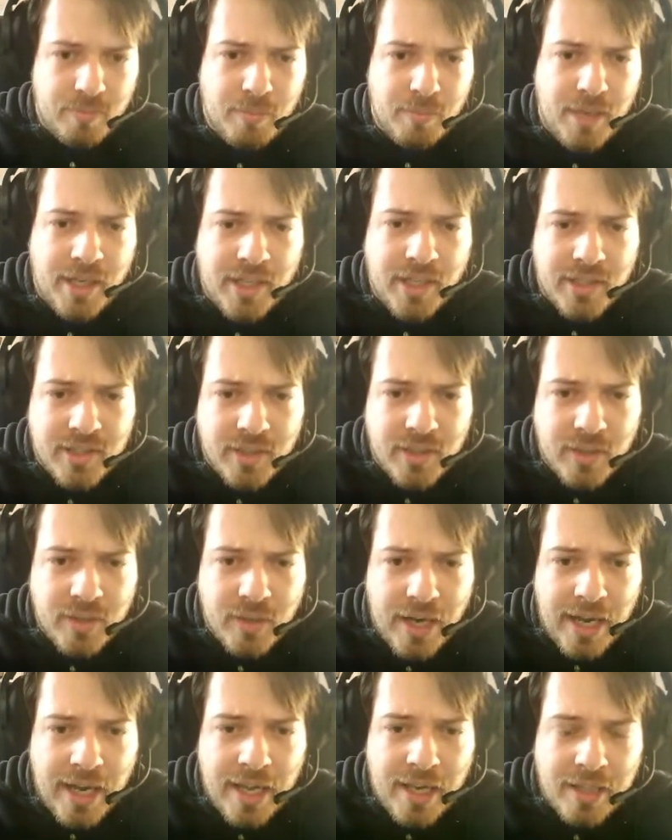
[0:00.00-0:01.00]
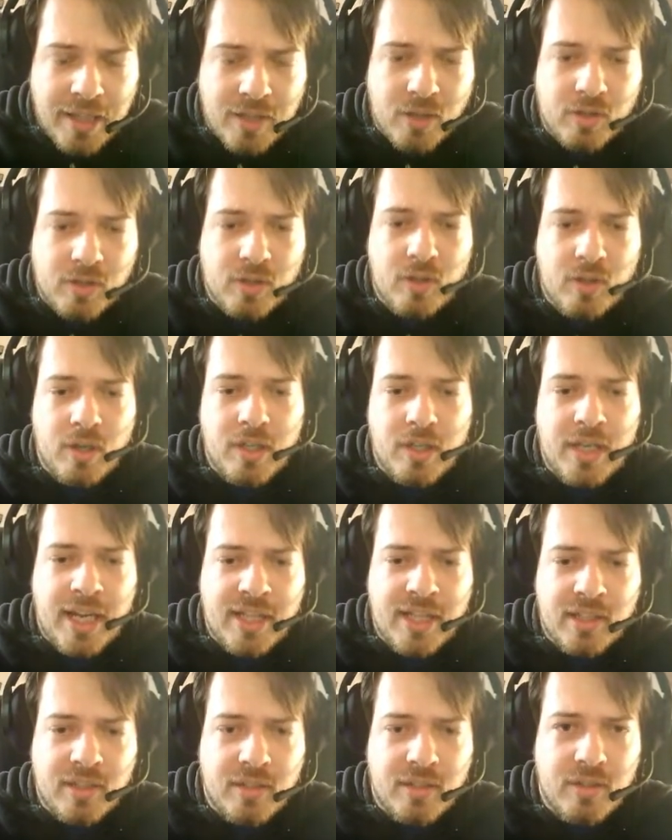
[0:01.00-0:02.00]

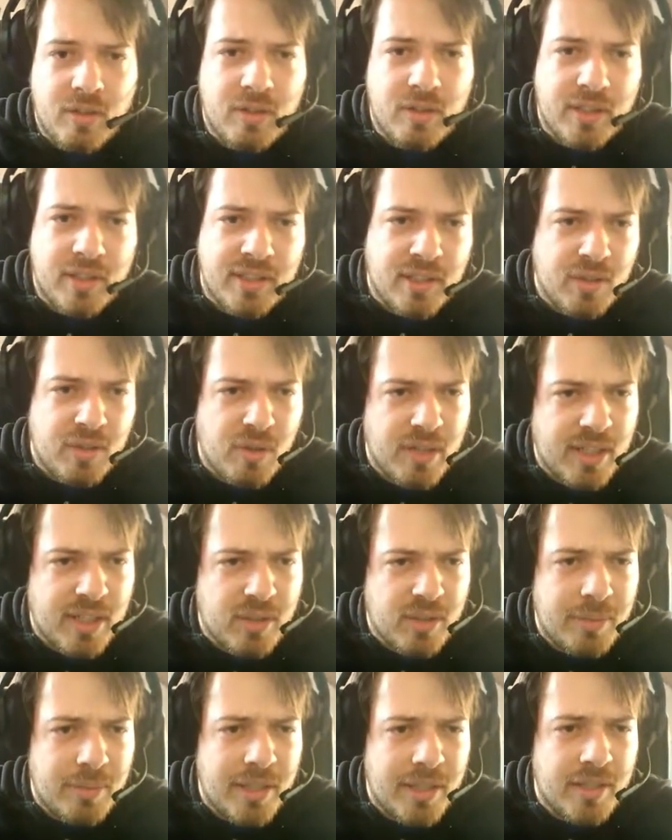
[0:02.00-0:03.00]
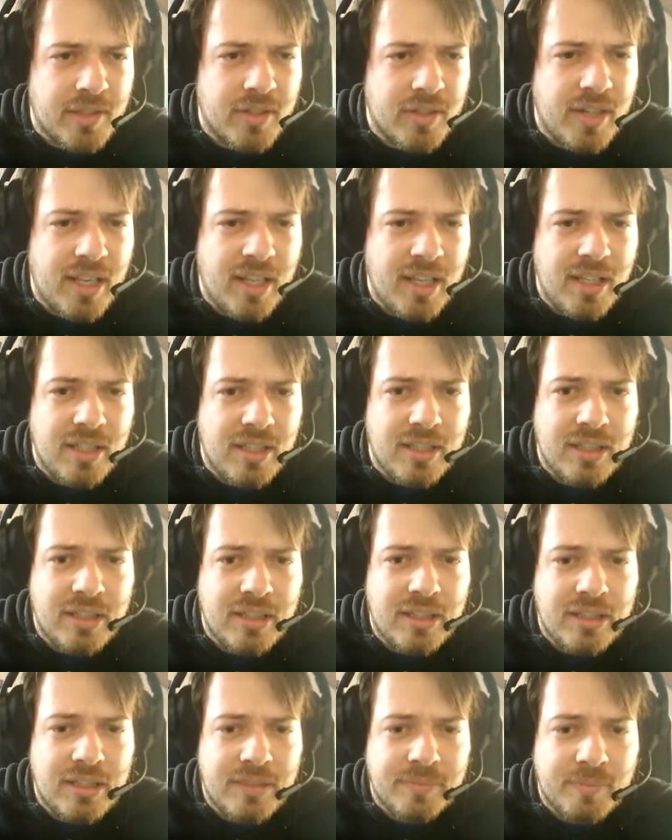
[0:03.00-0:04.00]
MySQL.connect. No, is it connect to MySQL?
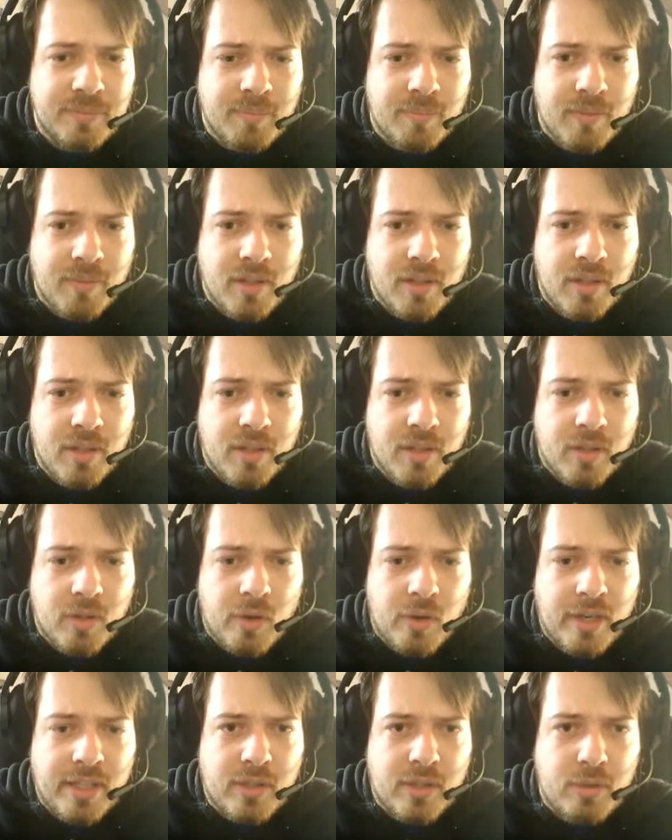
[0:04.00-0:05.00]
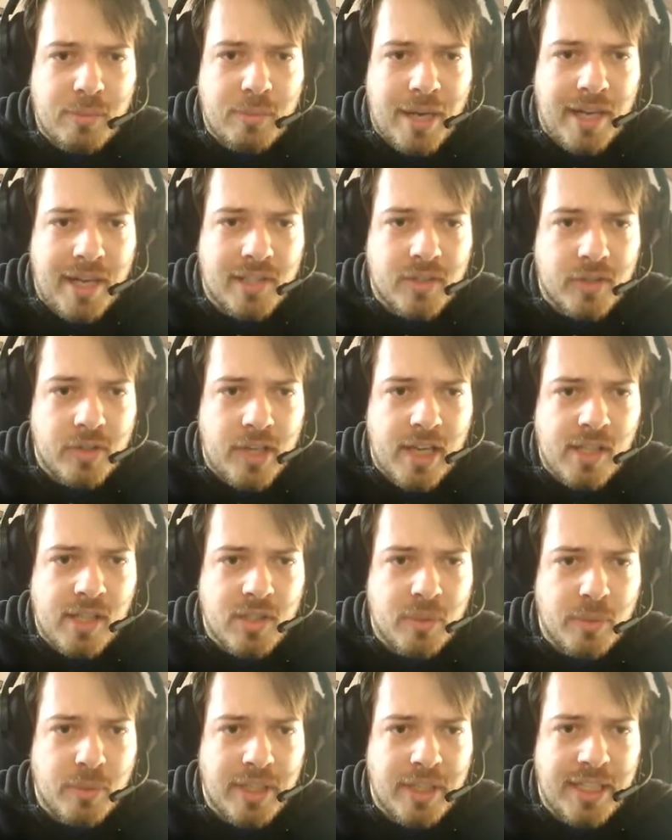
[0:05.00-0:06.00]
Connect to MySQL,
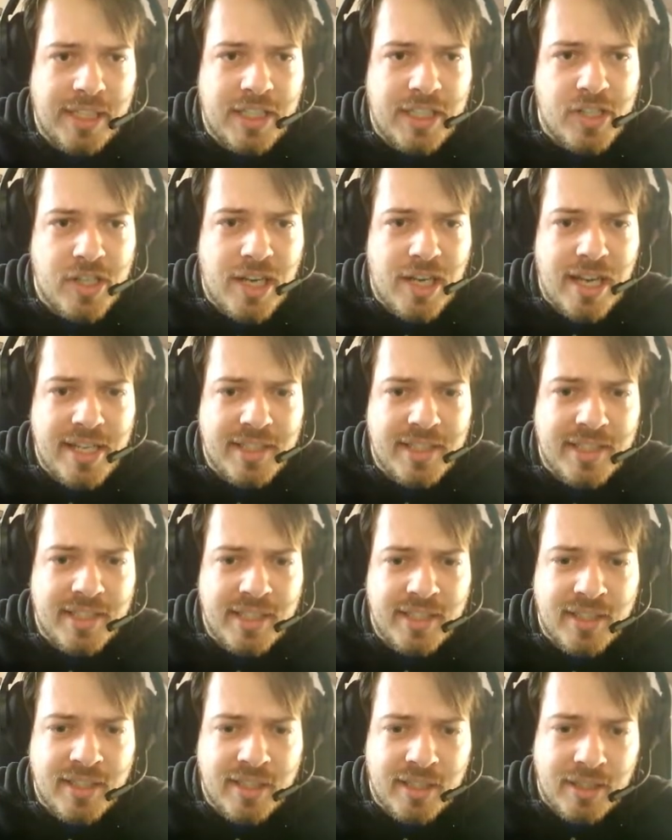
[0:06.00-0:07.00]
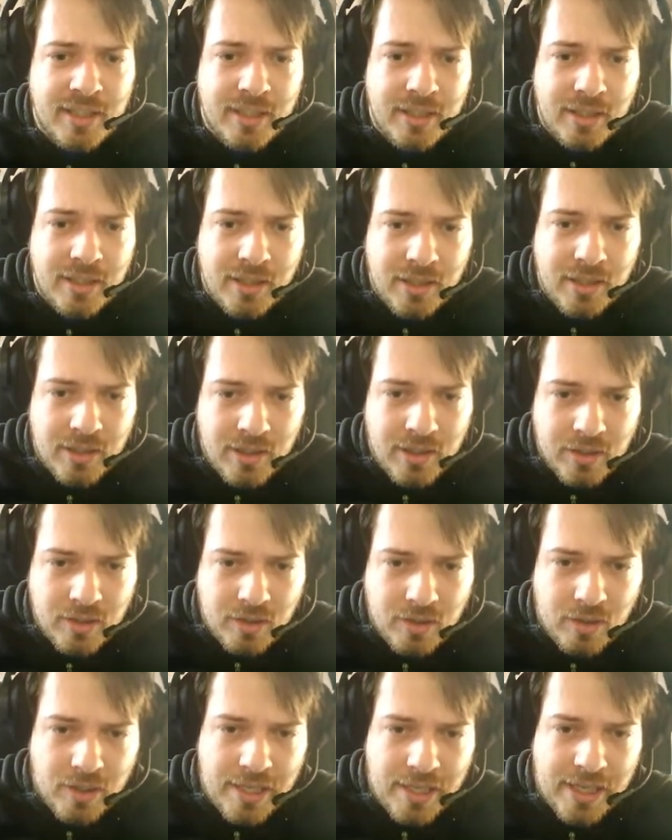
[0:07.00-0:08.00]
so we initialize it.
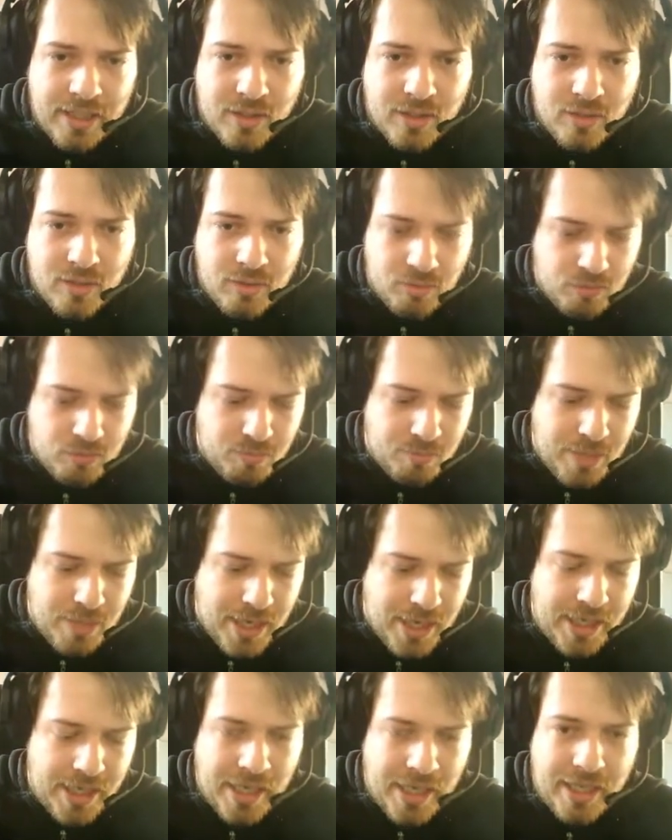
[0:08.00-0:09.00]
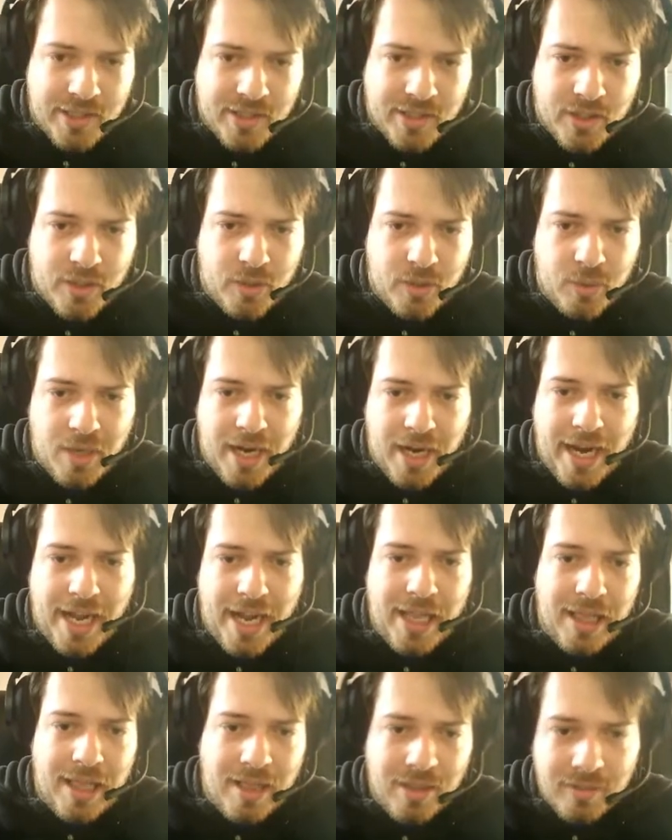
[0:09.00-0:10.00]
Connect to
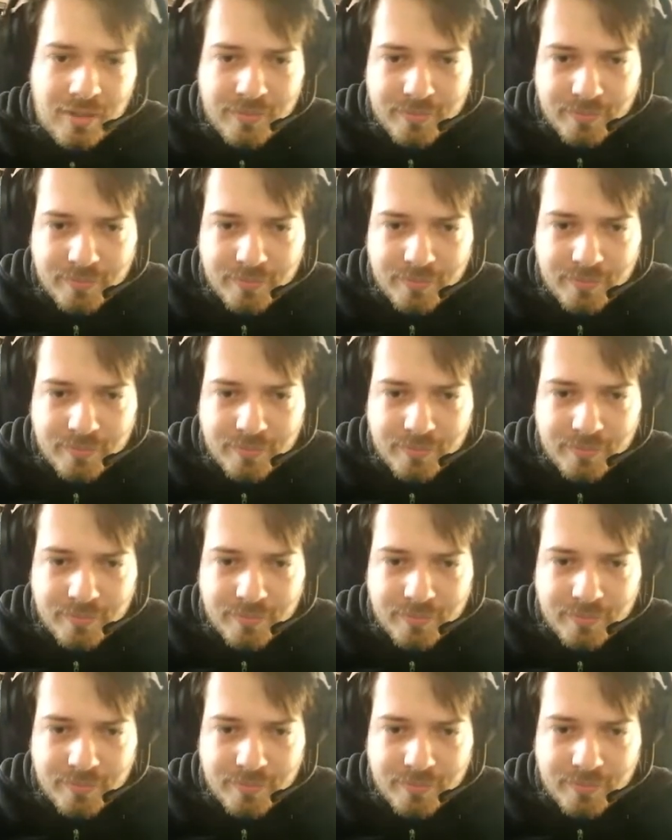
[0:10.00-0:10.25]
MySQL.